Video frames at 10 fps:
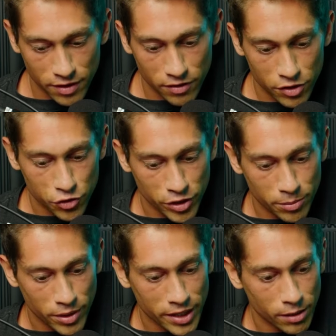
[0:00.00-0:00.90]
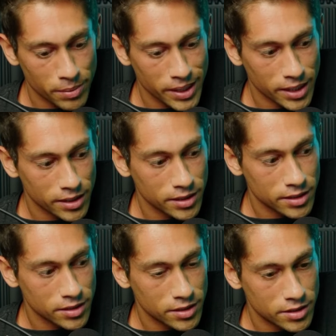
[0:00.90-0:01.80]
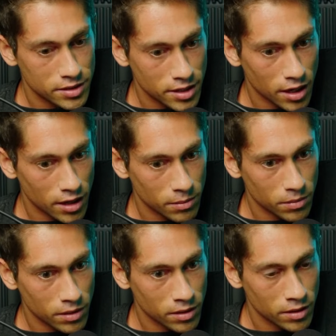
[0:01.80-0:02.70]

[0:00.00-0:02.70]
the Dreambreaker being dumb